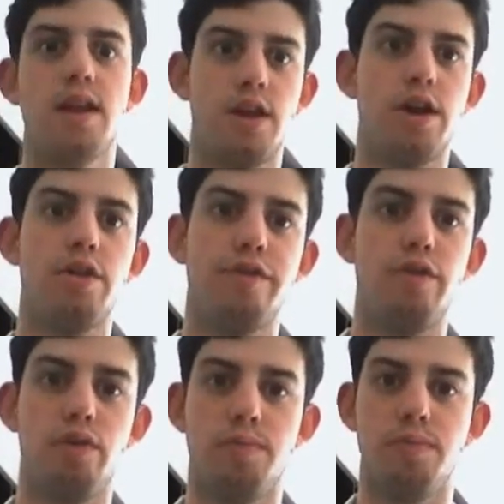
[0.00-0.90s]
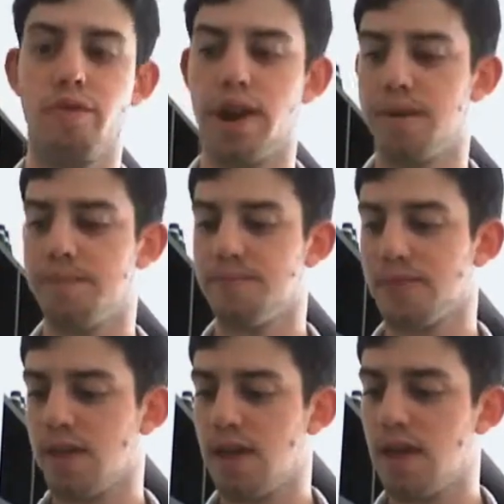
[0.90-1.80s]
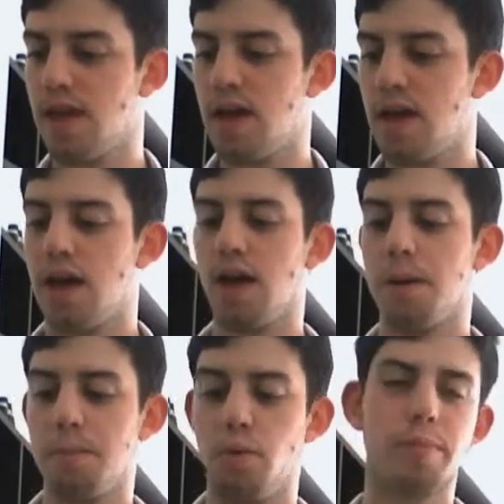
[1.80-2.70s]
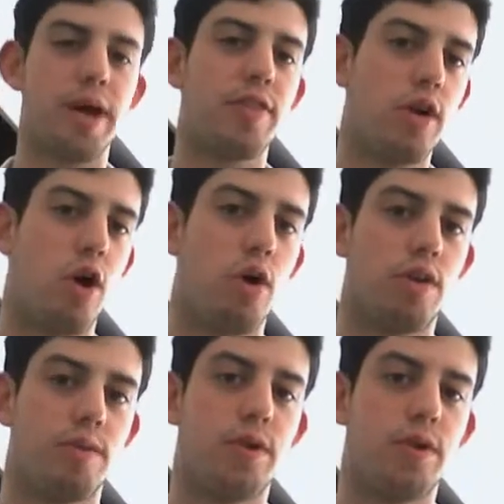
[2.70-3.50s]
you know, the full screen. But what about the cons?